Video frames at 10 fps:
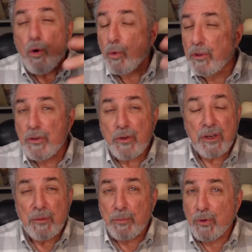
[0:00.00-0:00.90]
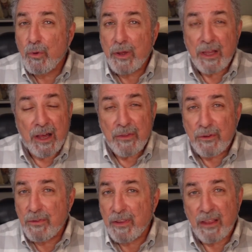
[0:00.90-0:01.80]
where you can employ other
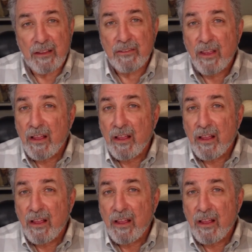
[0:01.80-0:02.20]
things